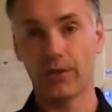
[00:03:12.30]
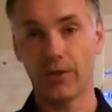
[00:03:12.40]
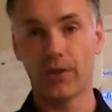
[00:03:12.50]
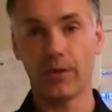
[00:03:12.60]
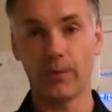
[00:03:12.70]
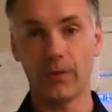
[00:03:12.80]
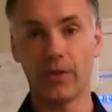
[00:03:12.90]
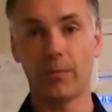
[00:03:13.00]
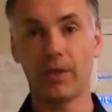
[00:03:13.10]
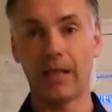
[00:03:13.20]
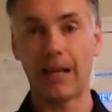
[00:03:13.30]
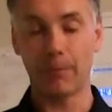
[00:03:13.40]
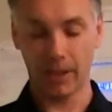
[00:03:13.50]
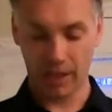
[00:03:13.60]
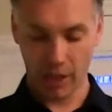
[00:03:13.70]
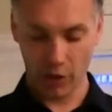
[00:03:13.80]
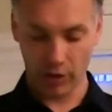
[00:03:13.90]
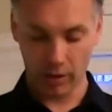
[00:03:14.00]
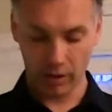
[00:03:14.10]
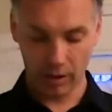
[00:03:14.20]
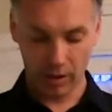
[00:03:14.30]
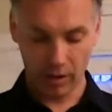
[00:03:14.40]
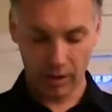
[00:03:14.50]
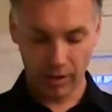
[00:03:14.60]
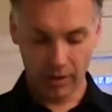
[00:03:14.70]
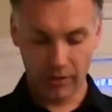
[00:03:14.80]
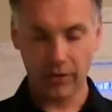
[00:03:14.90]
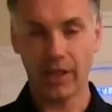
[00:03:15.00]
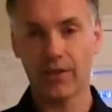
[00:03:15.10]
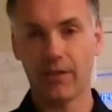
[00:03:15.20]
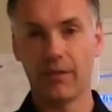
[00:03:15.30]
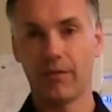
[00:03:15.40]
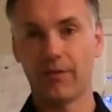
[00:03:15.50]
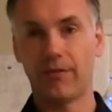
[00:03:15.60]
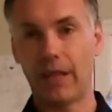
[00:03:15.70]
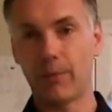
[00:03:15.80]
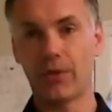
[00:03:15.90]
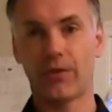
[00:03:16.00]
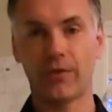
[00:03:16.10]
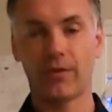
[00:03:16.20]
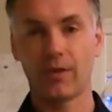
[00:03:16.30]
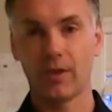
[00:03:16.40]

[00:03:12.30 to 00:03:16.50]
system, it was simply an application. So that's the famous